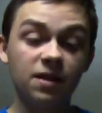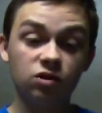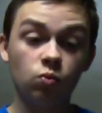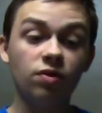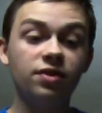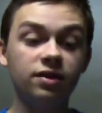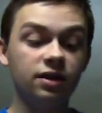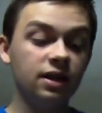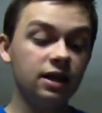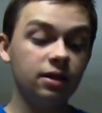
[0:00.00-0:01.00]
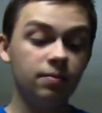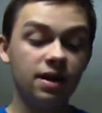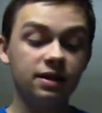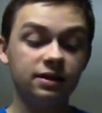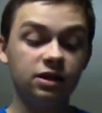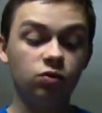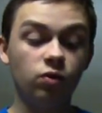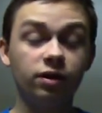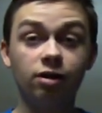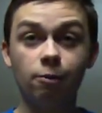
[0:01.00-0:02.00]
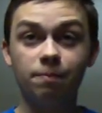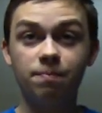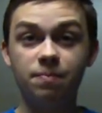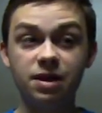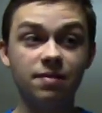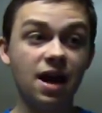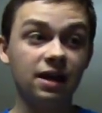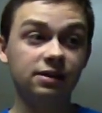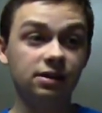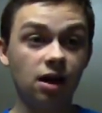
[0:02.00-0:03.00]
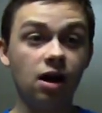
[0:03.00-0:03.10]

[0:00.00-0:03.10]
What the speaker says: That's one thing that they need to make is the 20-round PMAGs.